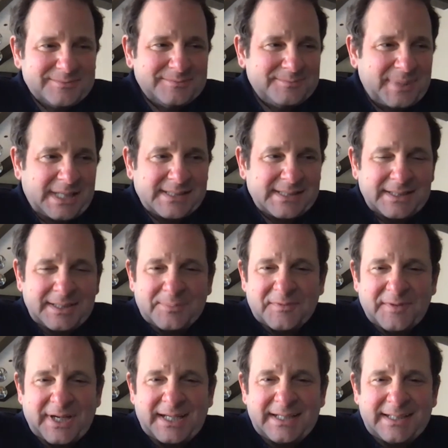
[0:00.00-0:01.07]
basically
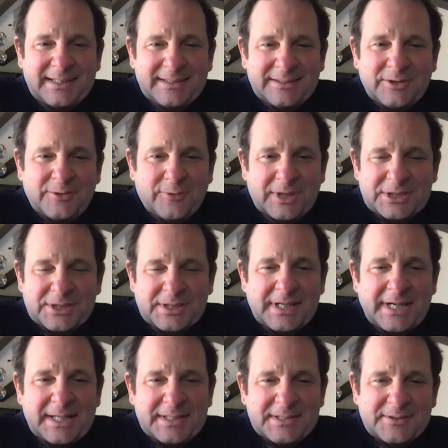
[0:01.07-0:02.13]
providing question and
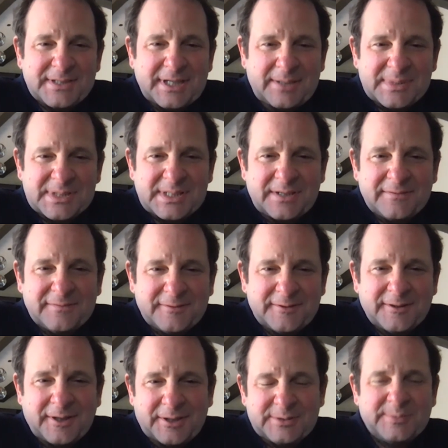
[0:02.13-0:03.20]
answer type stuff
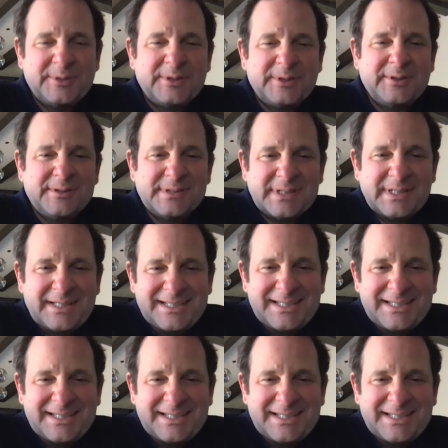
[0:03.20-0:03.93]
for entrepreneurs.